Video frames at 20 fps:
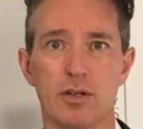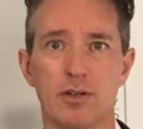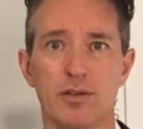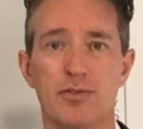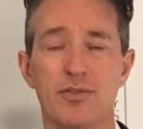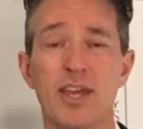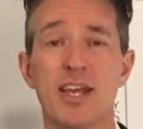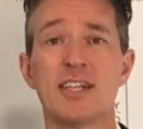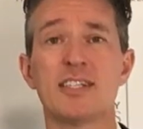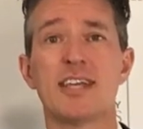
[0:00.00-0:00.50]

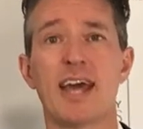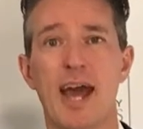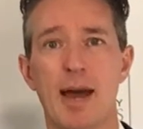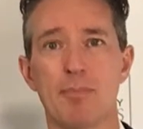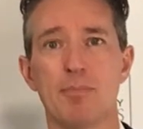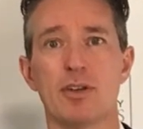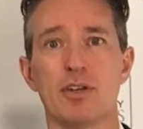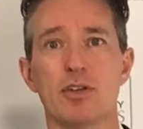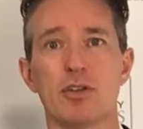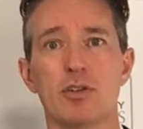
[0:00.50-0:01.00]
Things
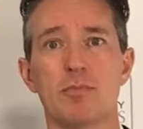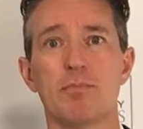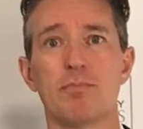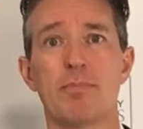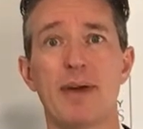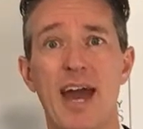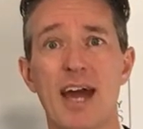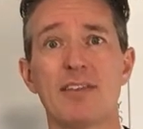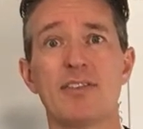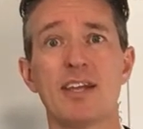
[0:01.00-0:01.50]
happen.
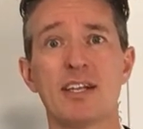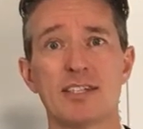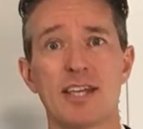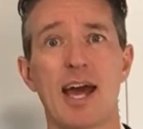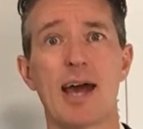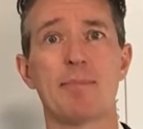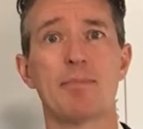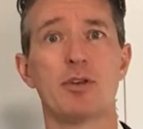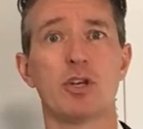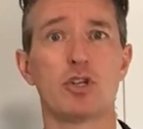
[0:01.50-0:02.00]
Bad things
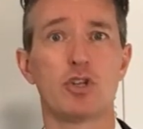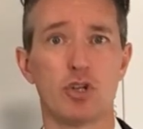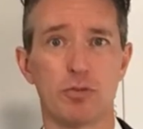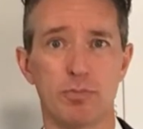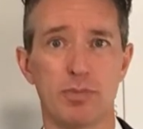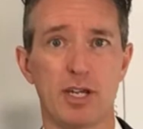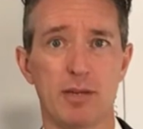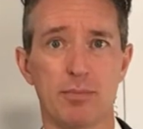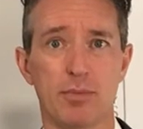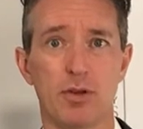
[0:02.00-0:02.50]
happen to good
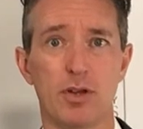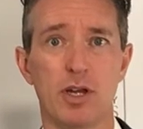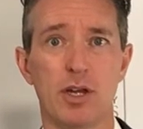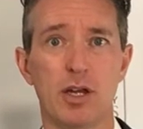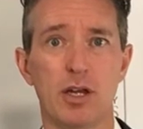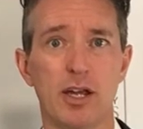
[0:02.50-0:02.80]
people.